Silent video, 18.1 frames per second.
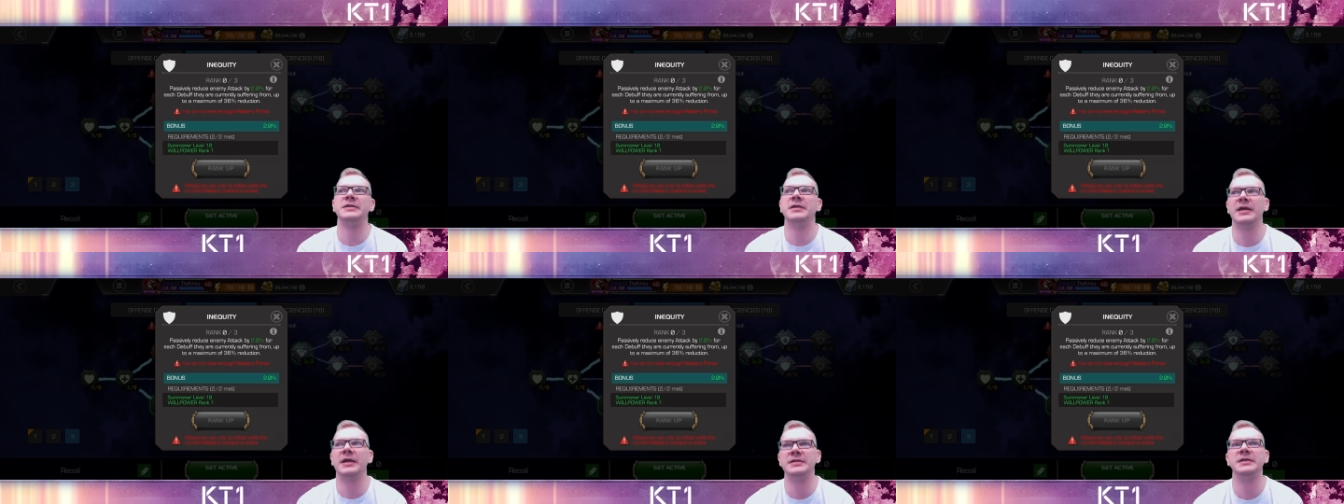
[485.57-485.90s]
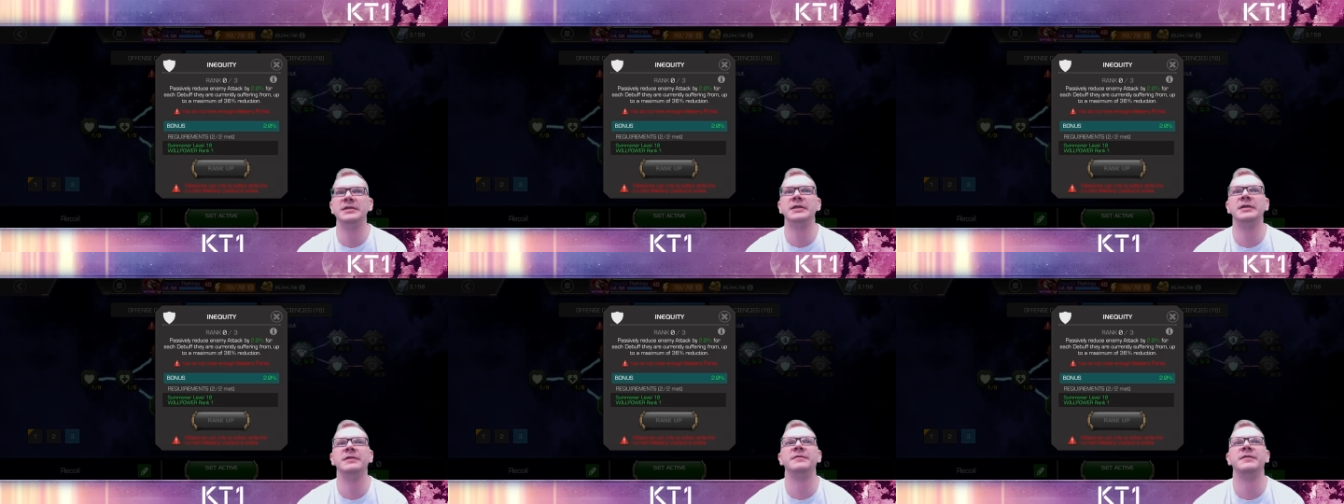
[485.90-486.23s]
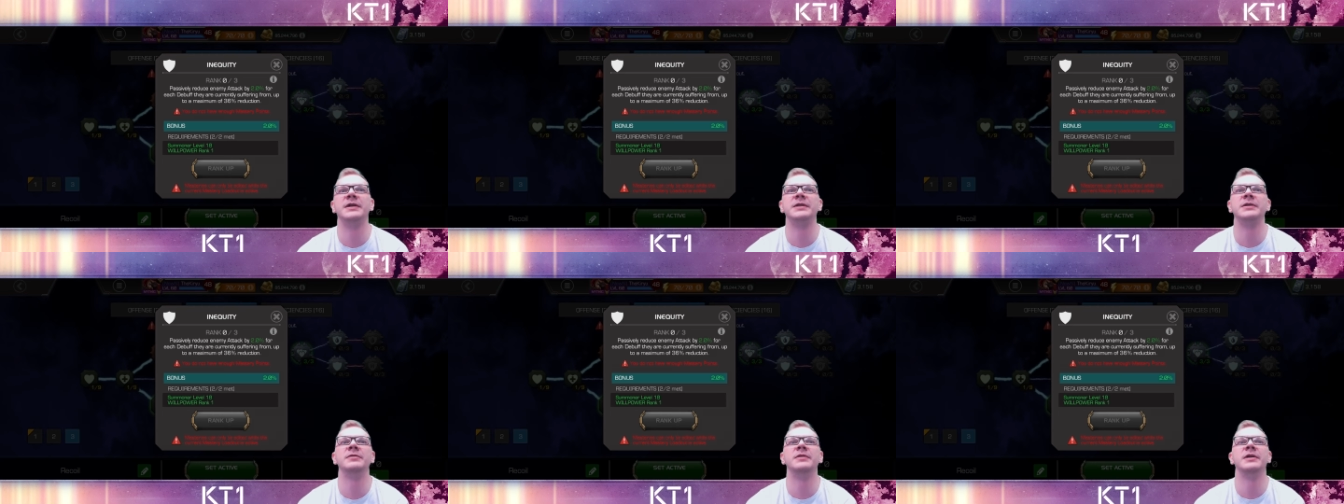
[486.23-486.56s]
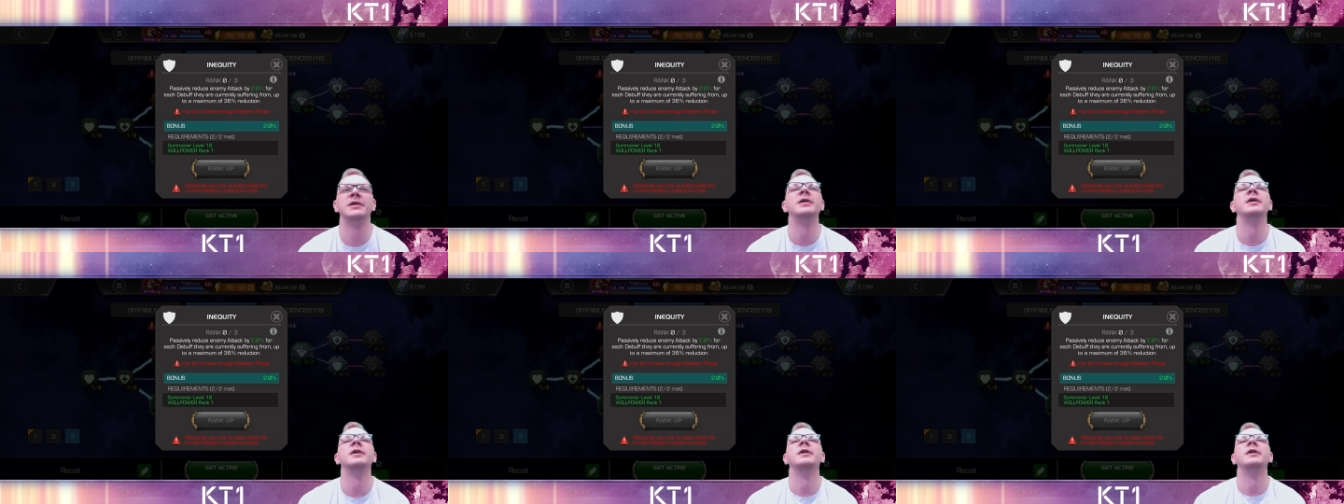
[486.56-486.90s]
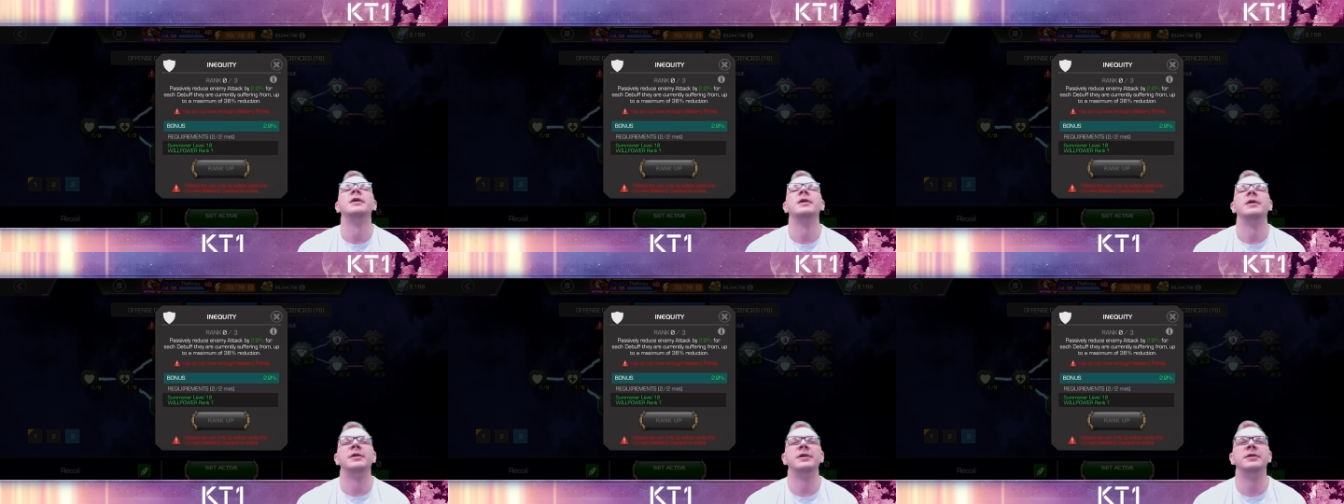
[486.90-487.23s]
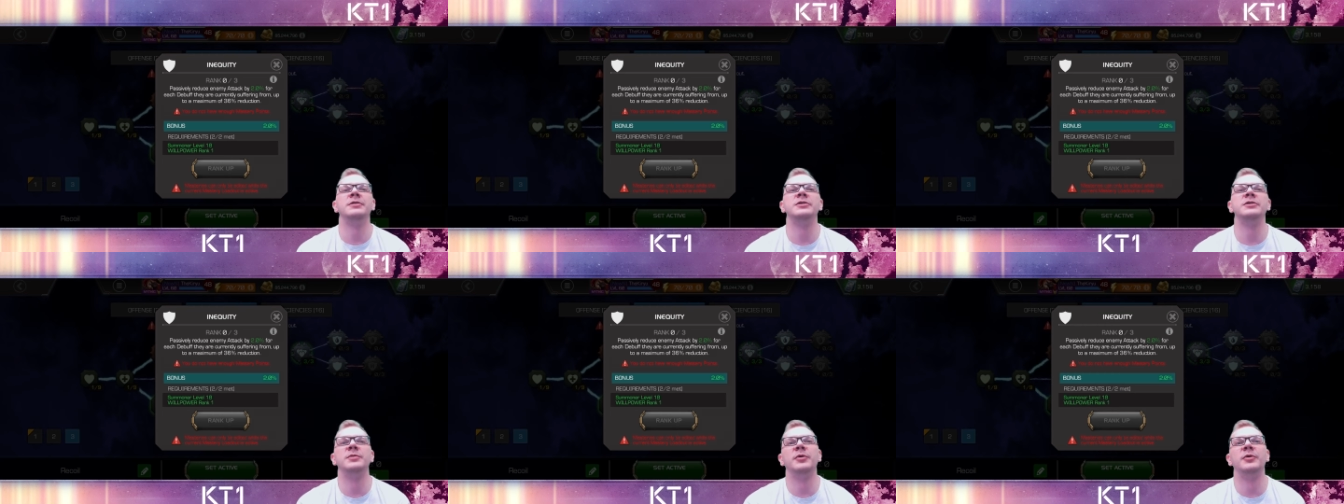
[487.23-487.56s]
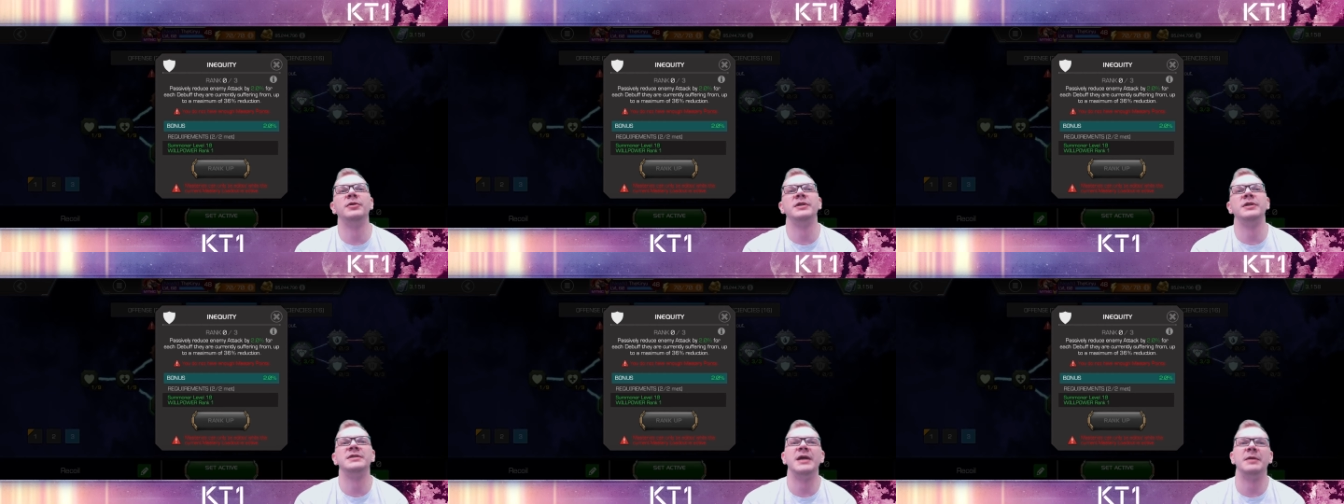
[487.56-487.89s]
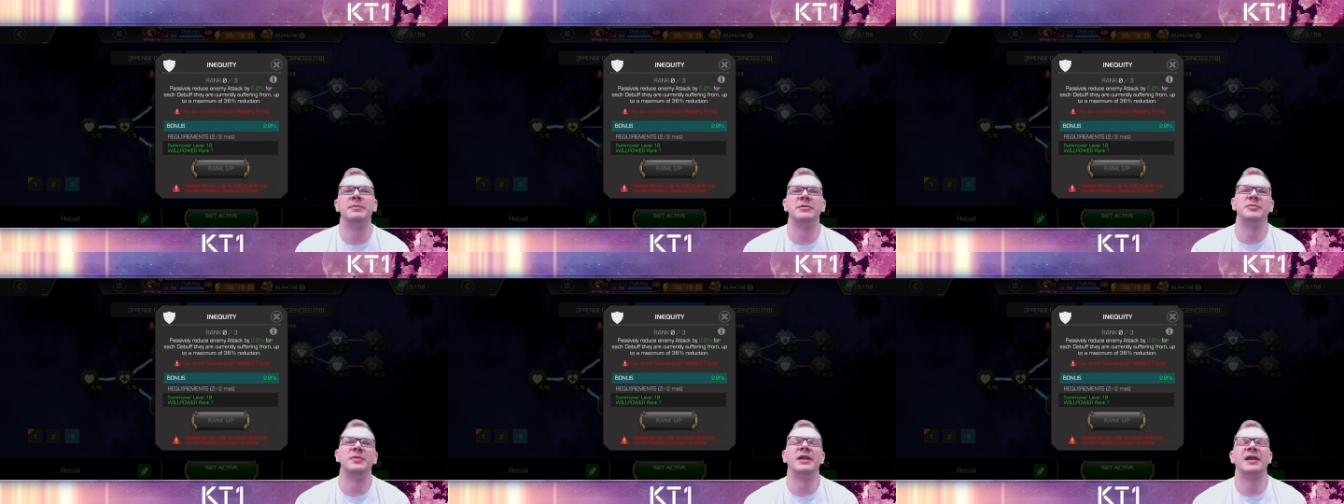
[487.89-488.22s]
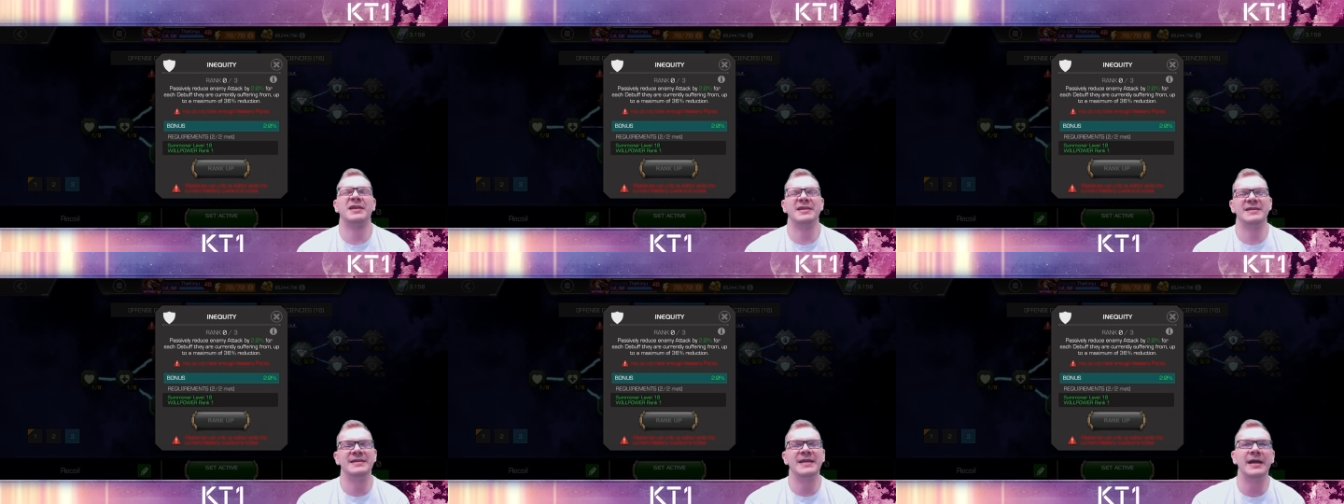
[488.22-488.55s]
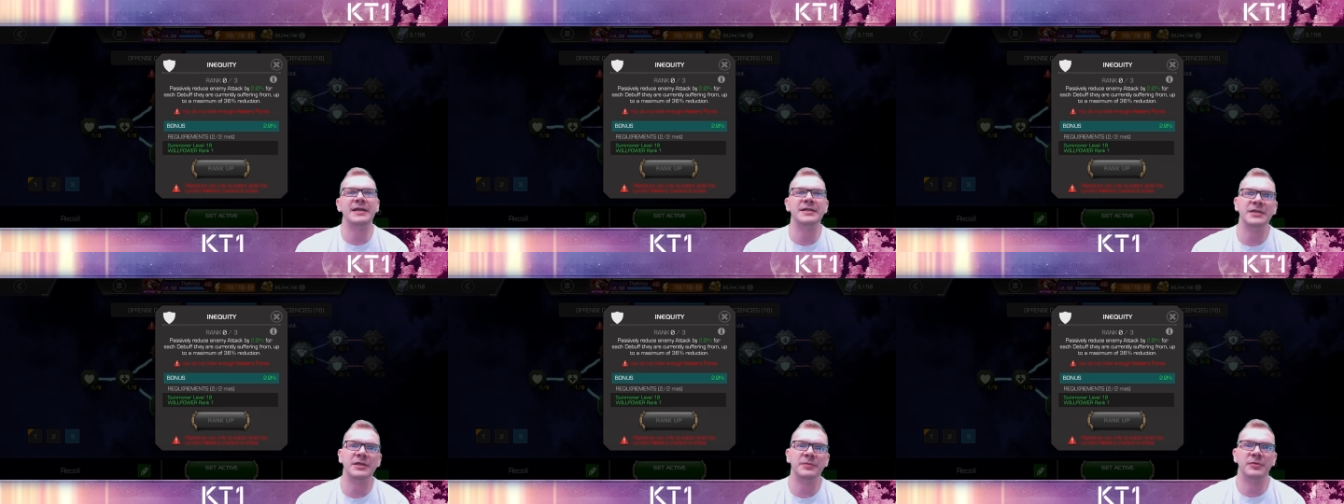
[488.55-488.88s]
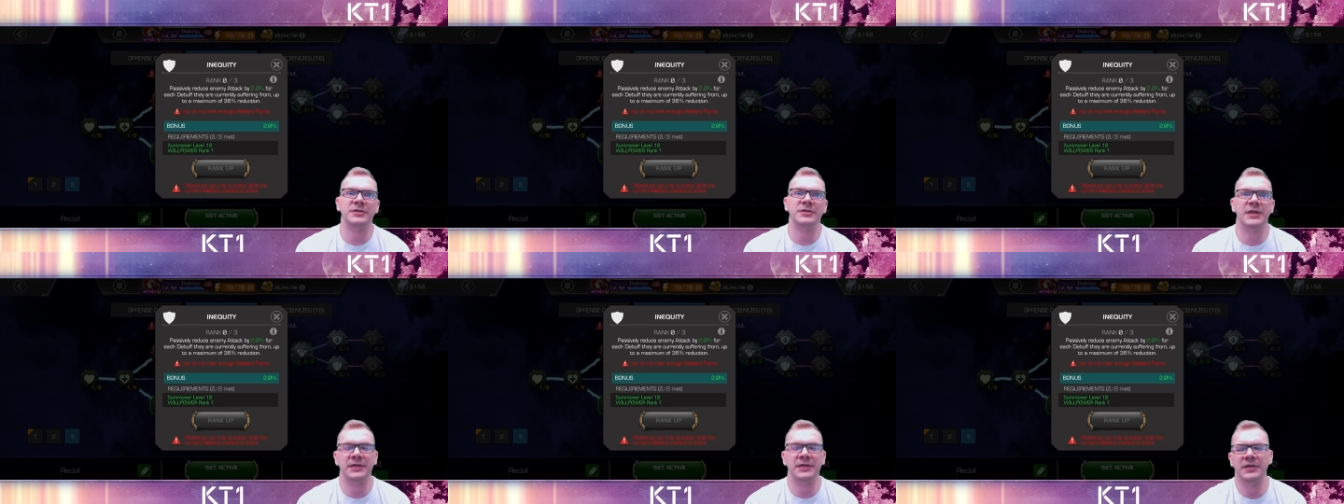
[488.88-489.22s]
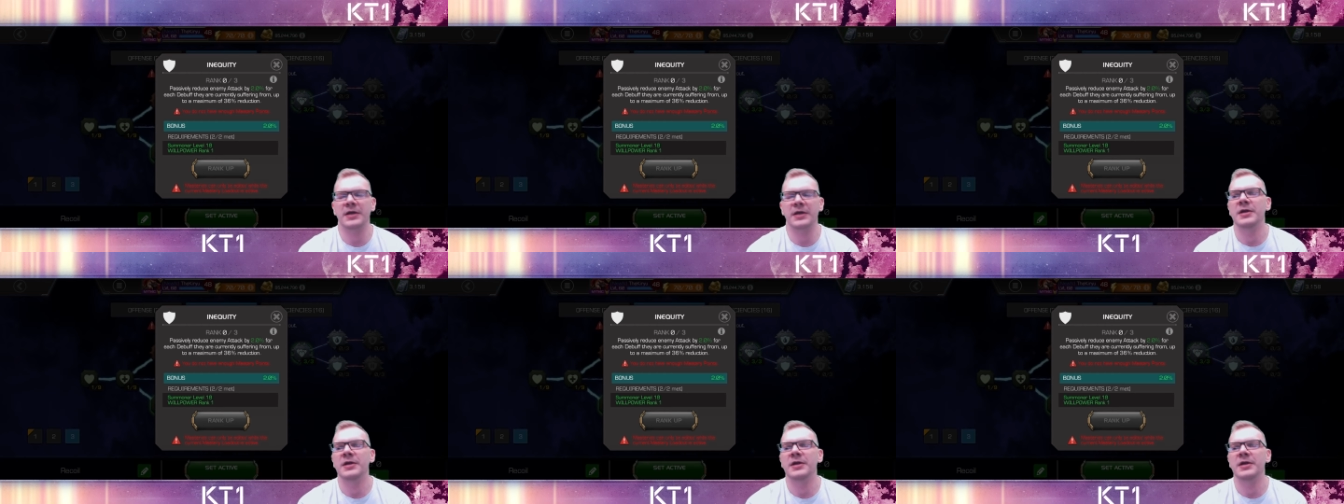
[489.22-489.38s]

Cassie can effectively reduce opponent's damage by like 90%.